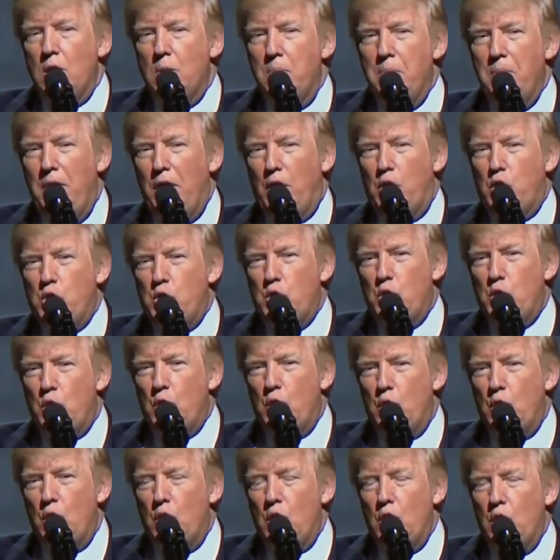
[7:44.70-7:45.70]
to make
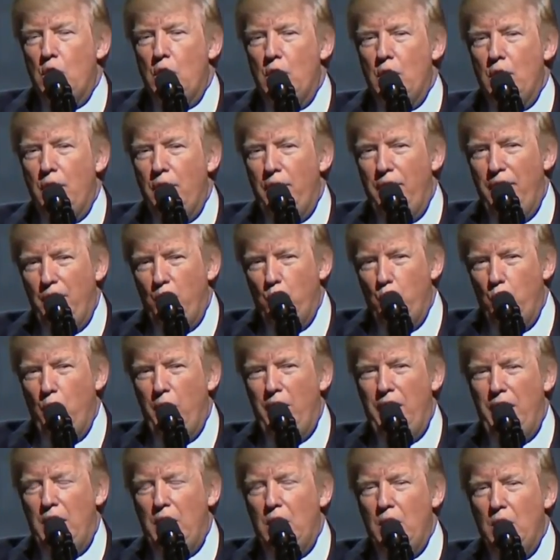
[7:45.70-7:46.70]
sure that
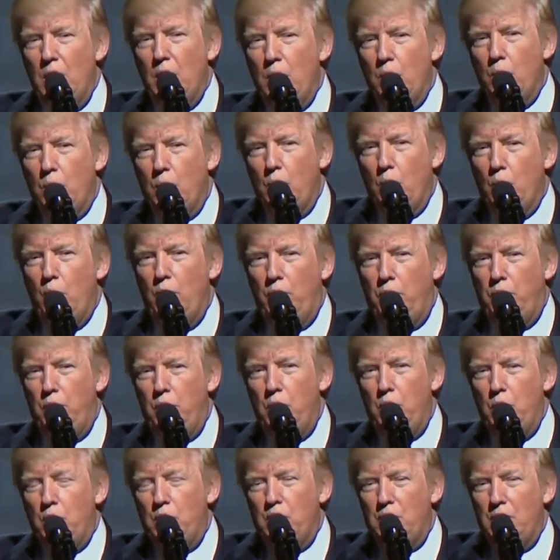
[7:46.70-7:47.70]
we were
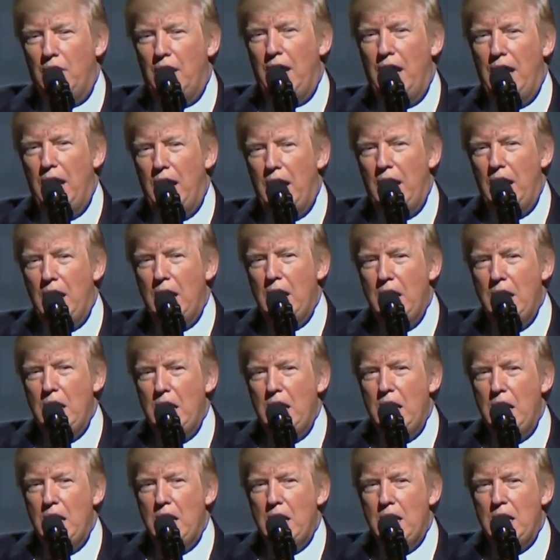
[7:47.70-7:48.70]
with you today,
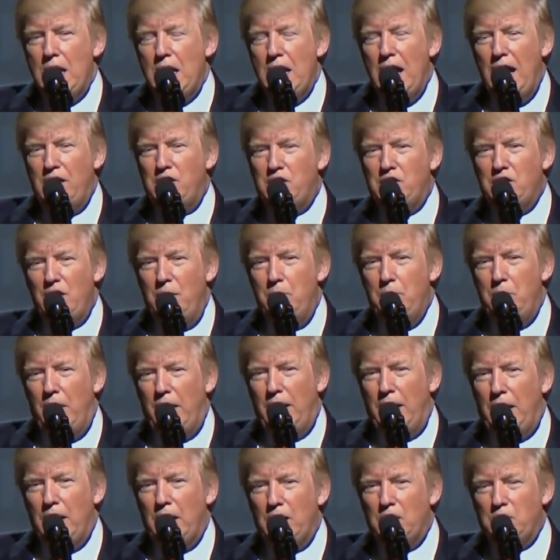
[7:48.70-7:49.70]
not
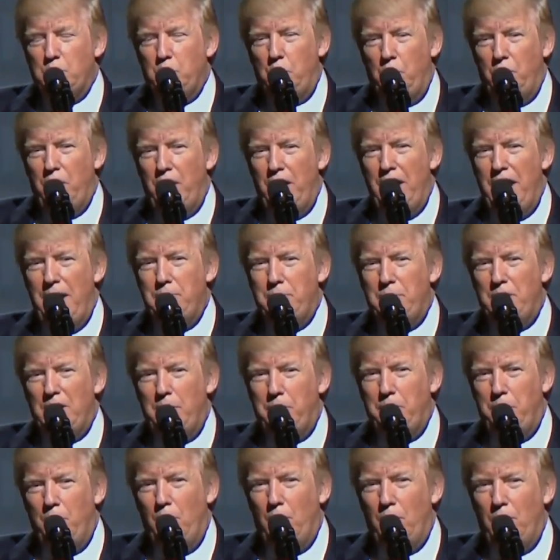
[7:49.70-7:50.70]
somebody else with an
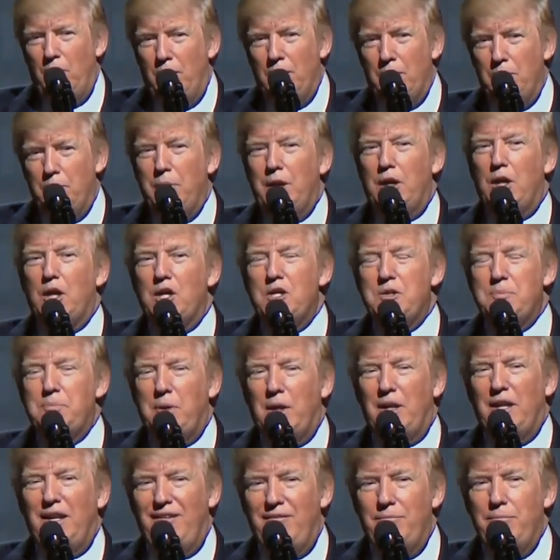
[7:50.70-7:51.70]
empty podium, because
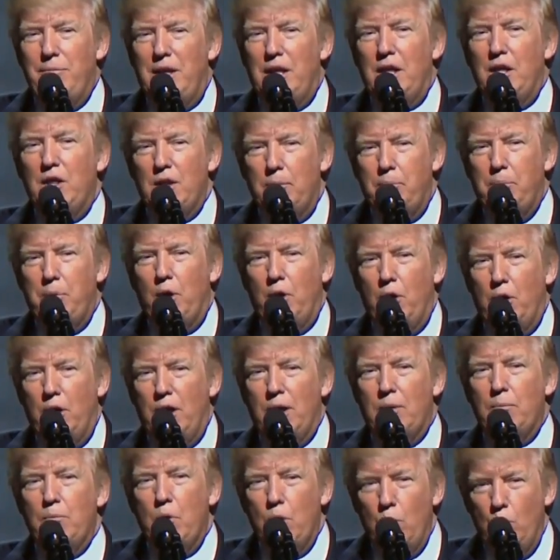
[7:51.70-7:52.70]
believe me, the
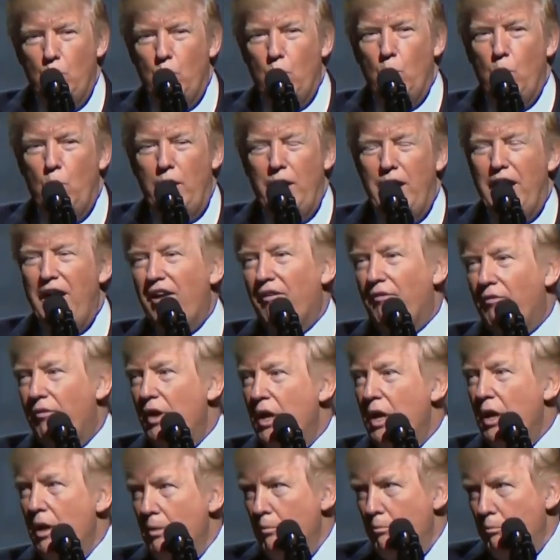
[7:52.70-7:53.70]
podium would
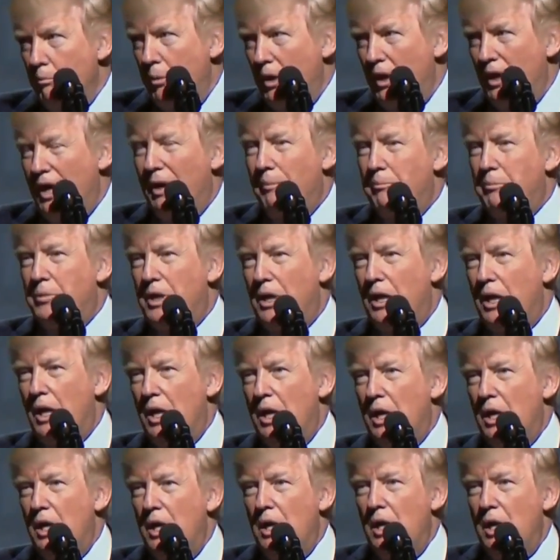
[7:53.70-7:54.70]
have been
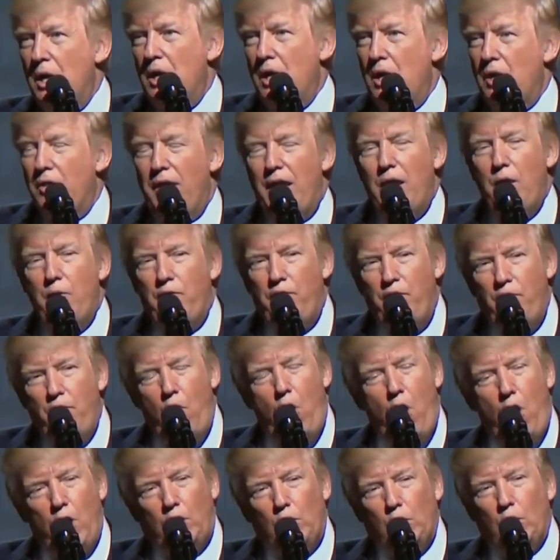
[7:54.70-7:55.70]
empty. They
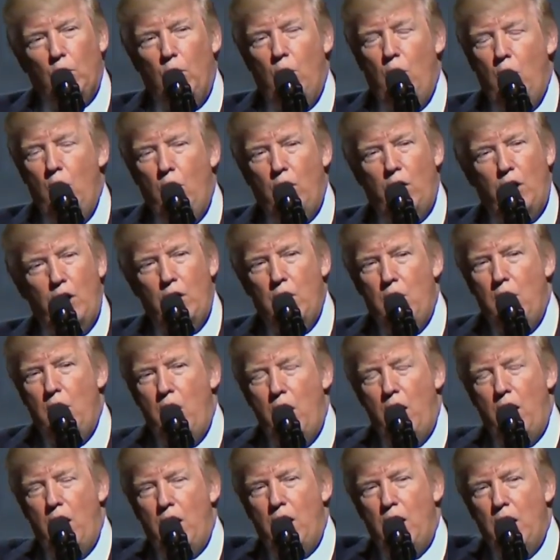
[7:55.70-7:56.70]
fought long and
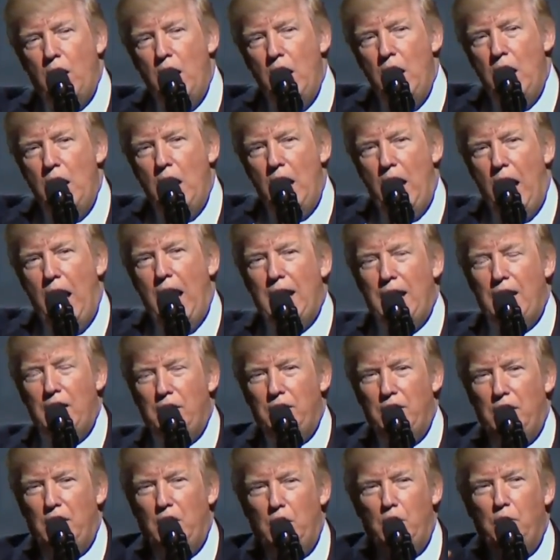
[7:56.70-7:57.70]
hard, and
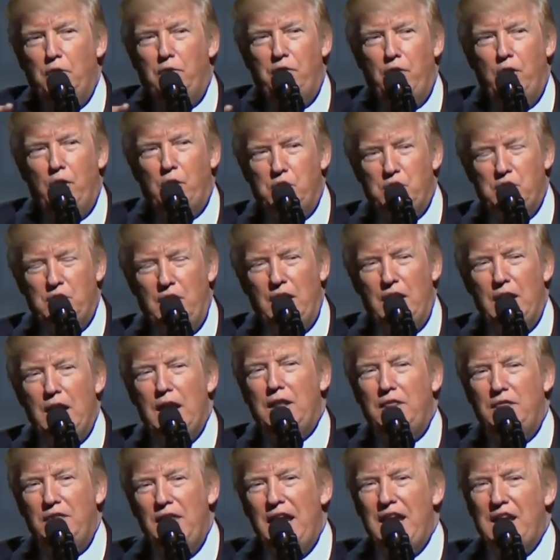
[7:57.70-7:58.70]
I think you folks
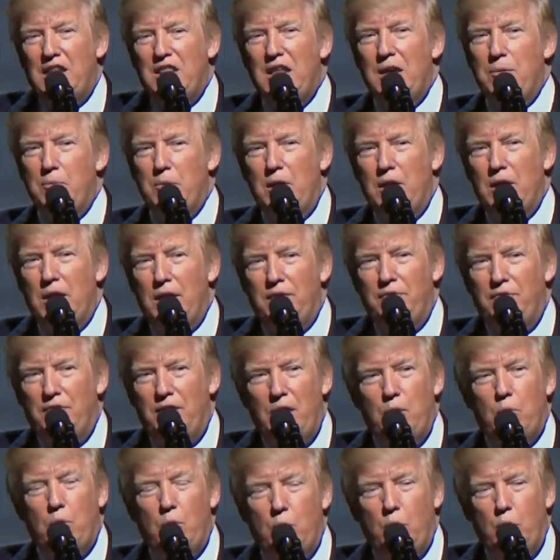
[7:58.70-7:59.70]
cannot thank them enough.
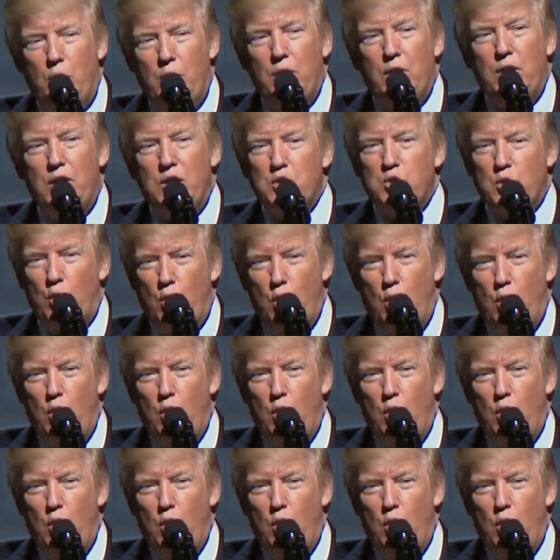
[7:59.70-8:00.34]
They were with us